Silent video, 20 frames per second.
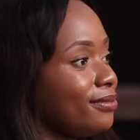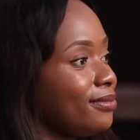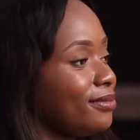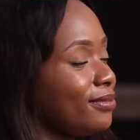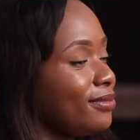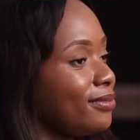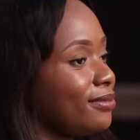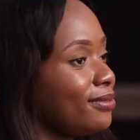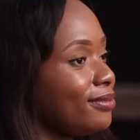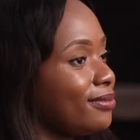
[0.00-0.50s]

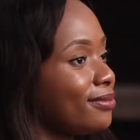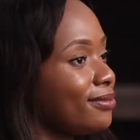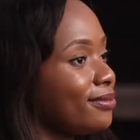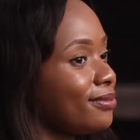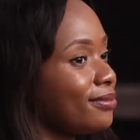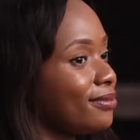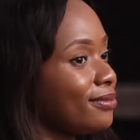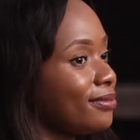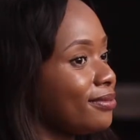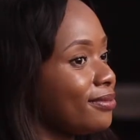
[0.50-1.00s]

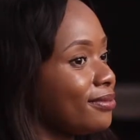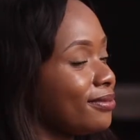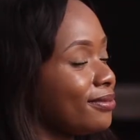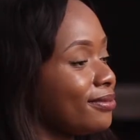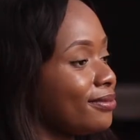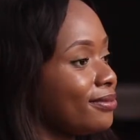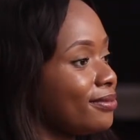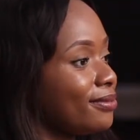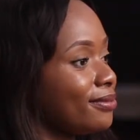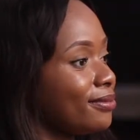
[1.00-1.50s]

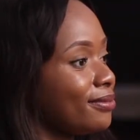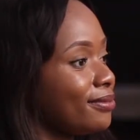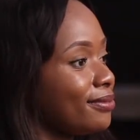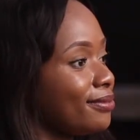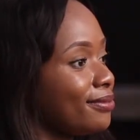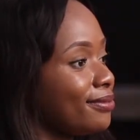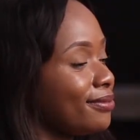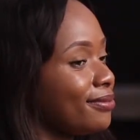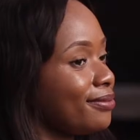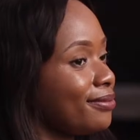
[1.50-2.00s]

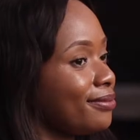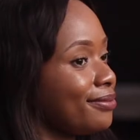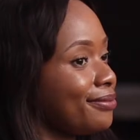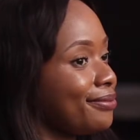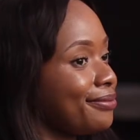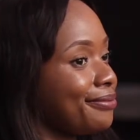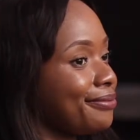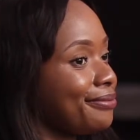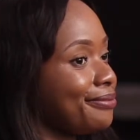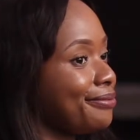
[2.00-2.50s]

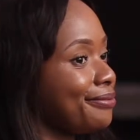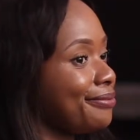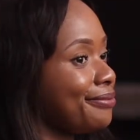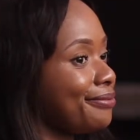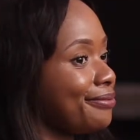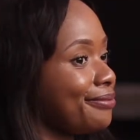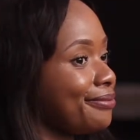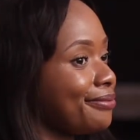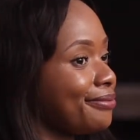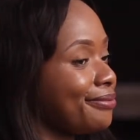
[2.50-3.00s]

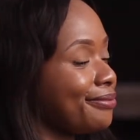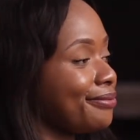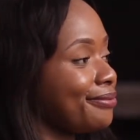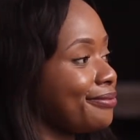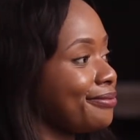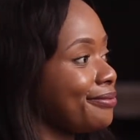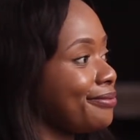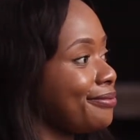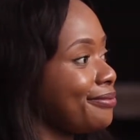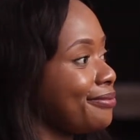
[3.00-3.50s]

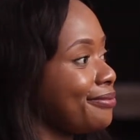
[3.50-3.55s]
(not speaking)